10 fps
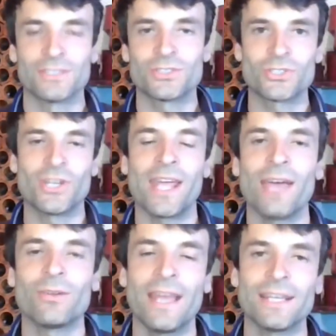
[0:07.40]
Today
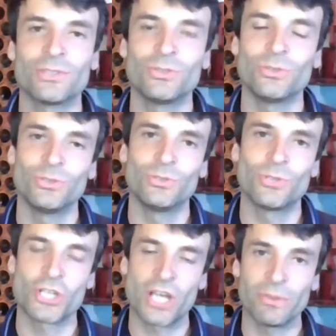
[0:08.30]
I'd like to
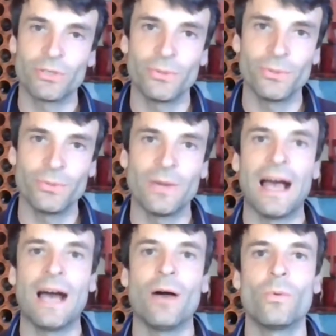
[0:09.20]
share with you
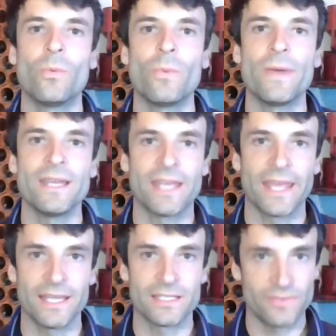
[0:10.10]
how we
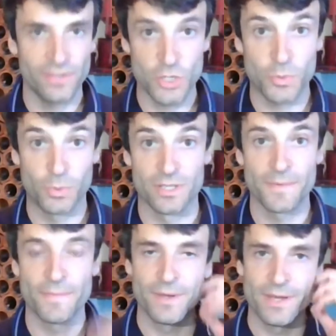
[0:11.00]
decant vintage
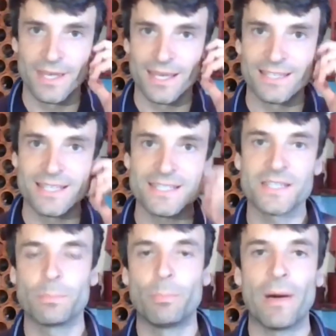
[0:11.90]
port. This
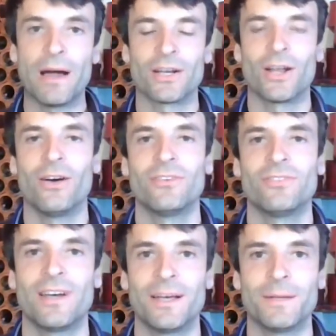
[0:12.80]
is part
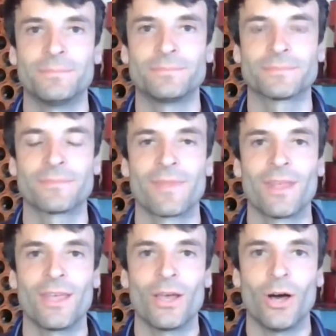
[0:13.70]

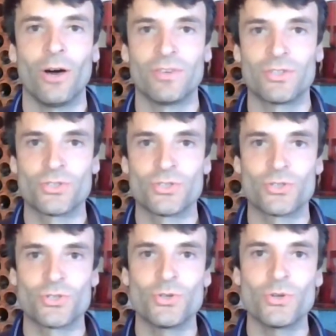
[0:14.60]
of a
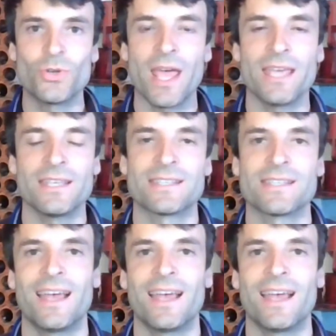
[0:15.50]
2 days